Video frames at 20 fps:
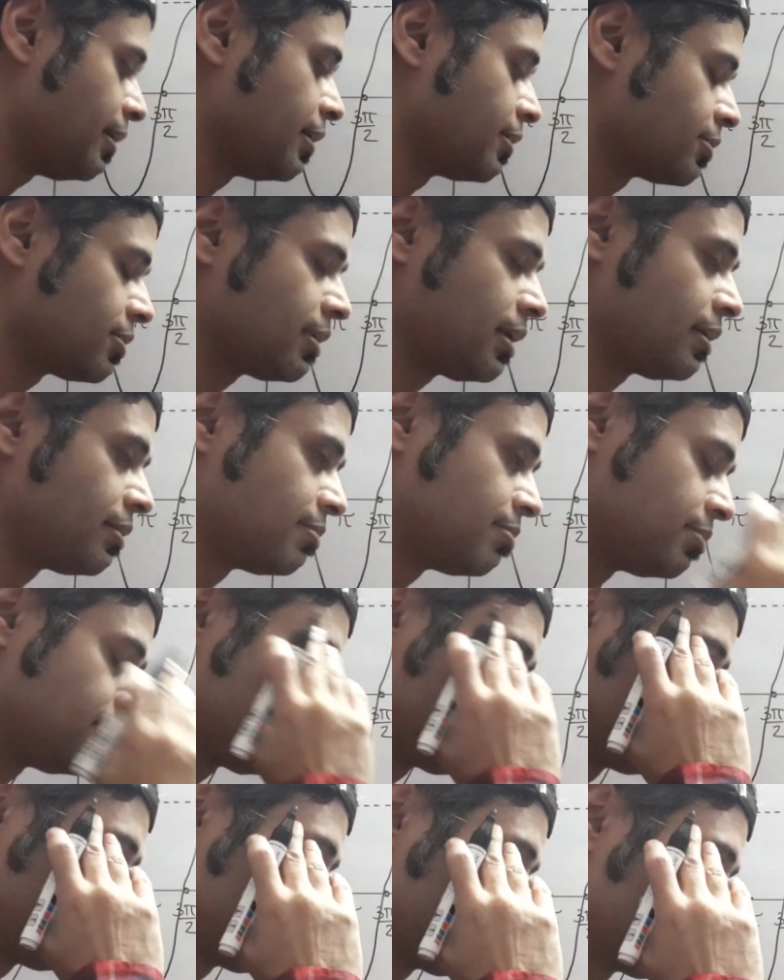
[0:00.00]
x,
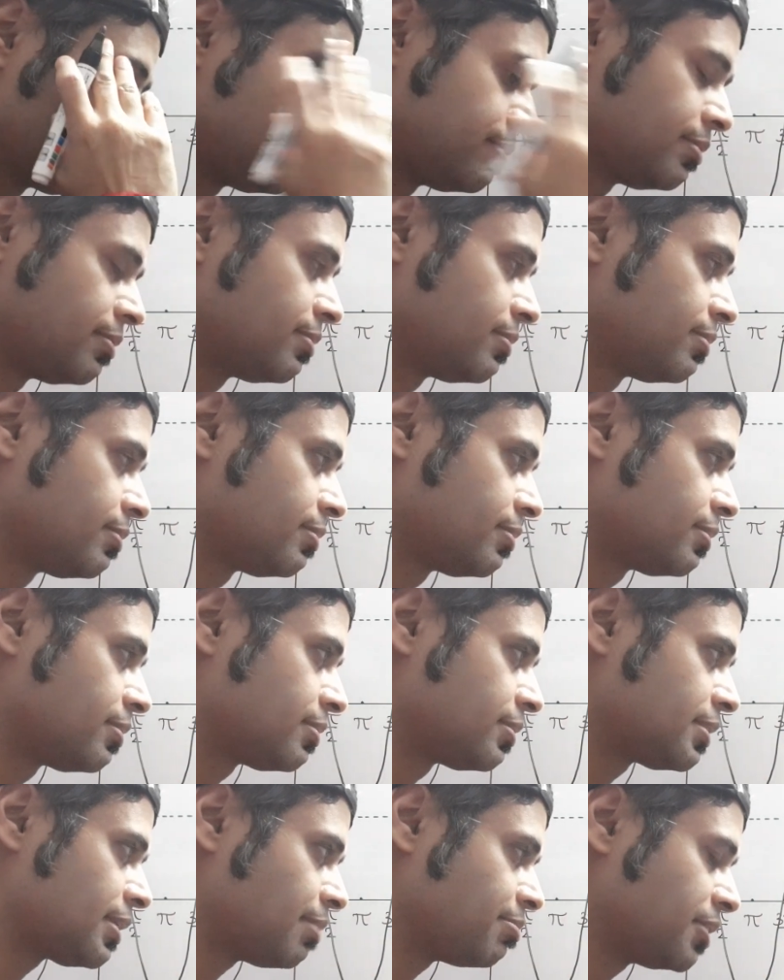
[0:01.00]

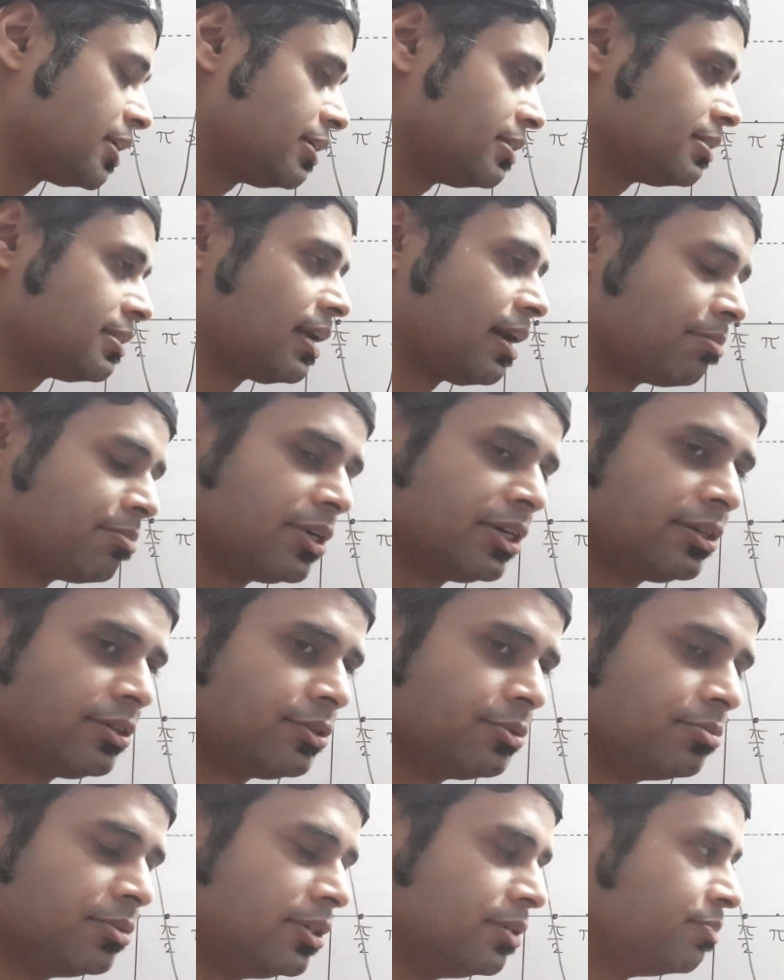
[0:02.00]
something is happening
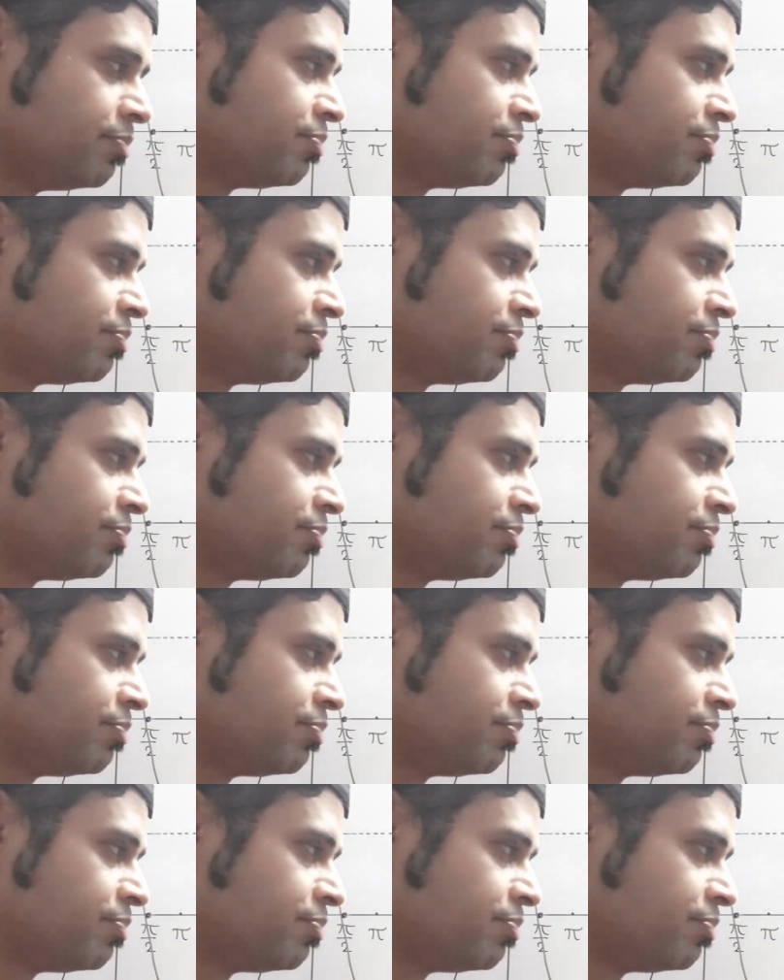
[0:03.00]
to me.